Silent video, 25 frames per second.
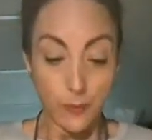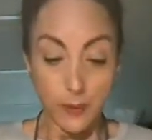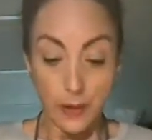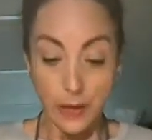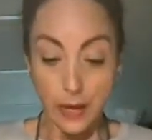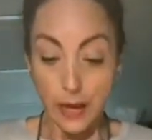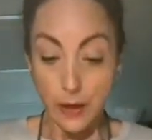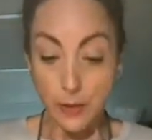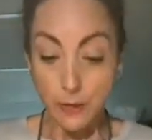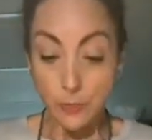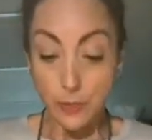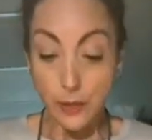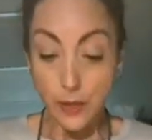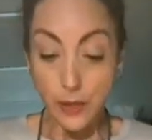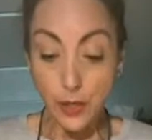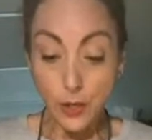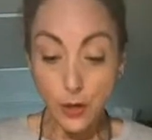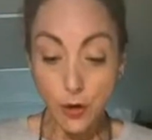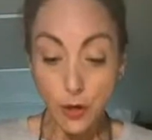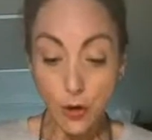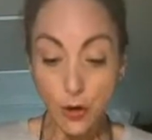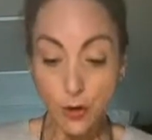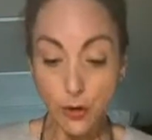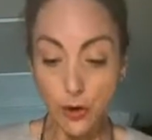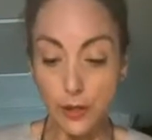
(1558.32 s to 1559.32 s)
And we're
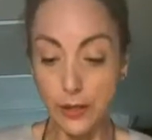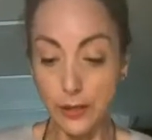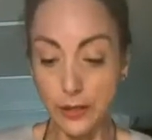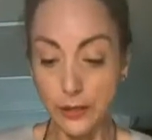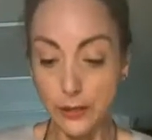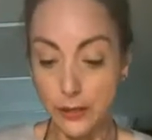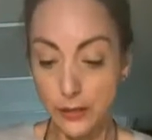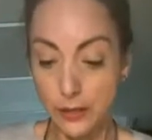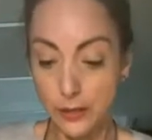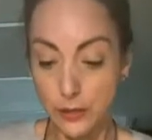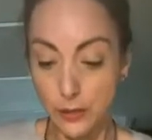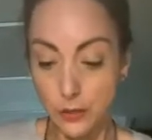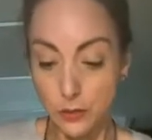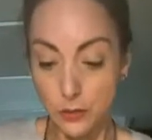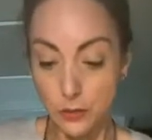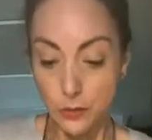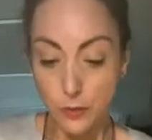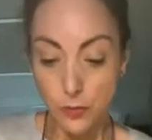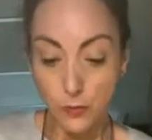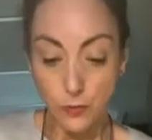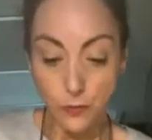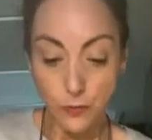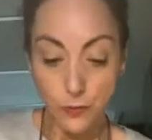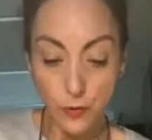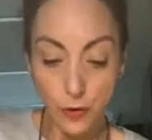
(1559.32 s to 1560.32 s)
going to
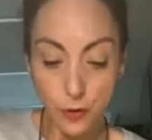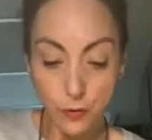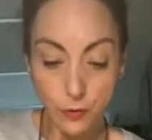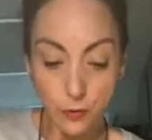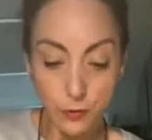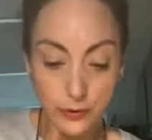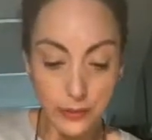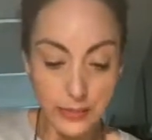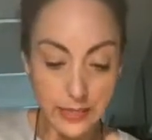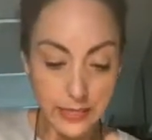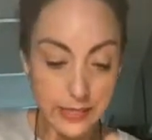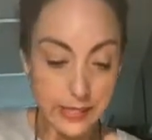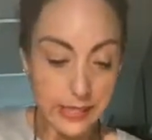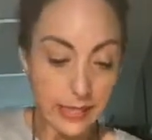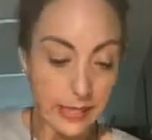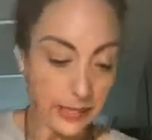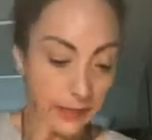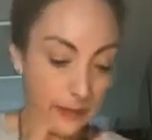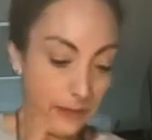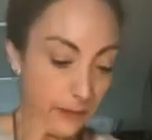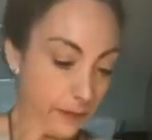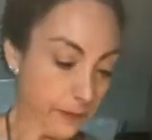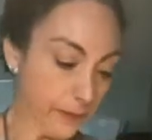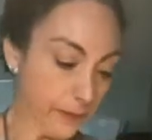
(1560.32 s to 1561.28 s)
fold this in.